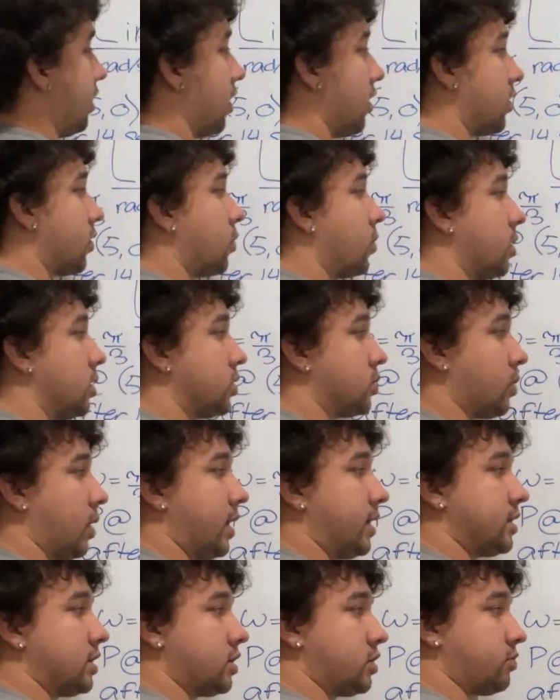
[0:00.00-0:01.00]
other words,
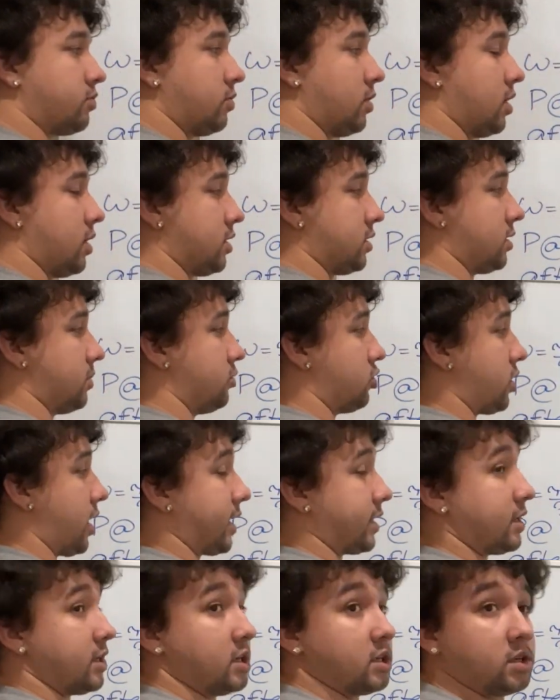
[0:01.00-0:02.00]
why I just
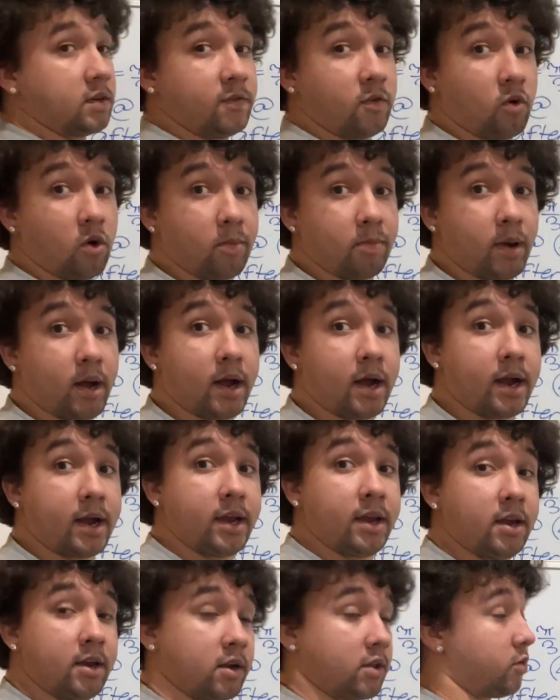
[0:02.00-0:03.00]
subtracted is 4
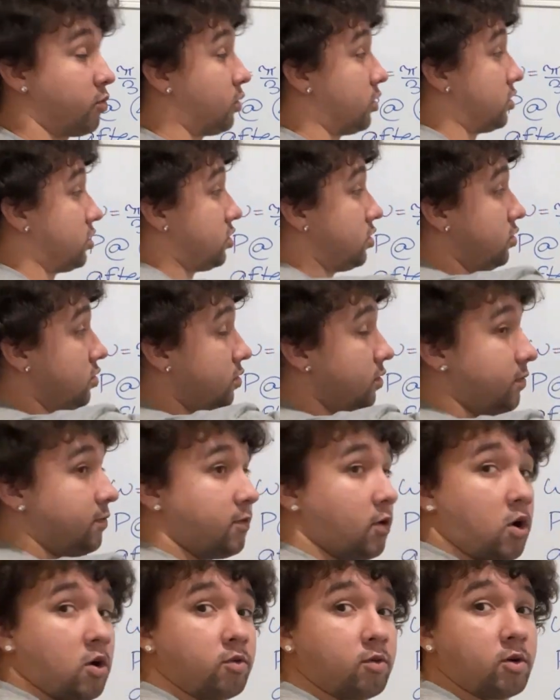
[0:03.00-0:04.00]
pi. In other words, 2
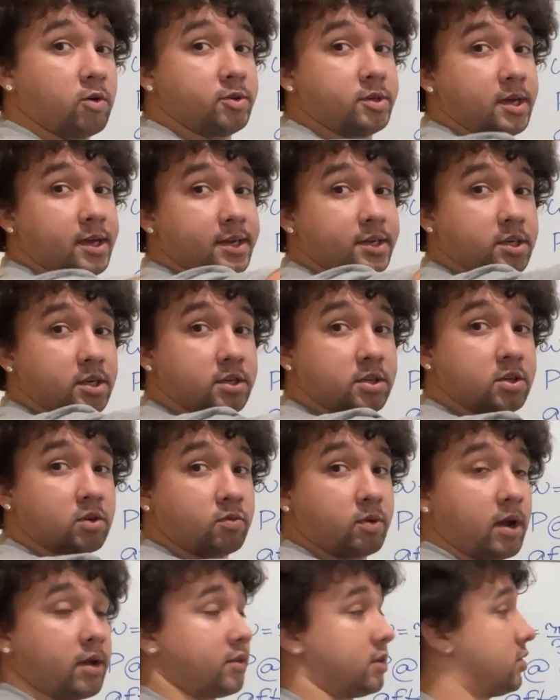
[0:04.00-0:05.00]
full rotations
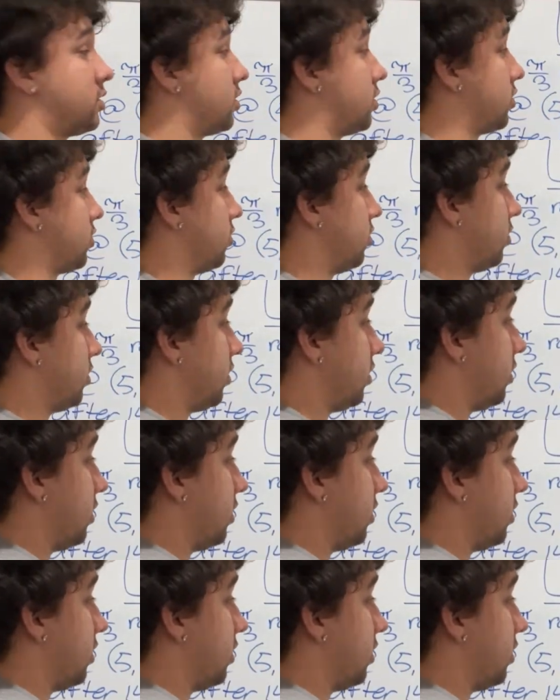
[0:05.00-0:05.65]
around the circle.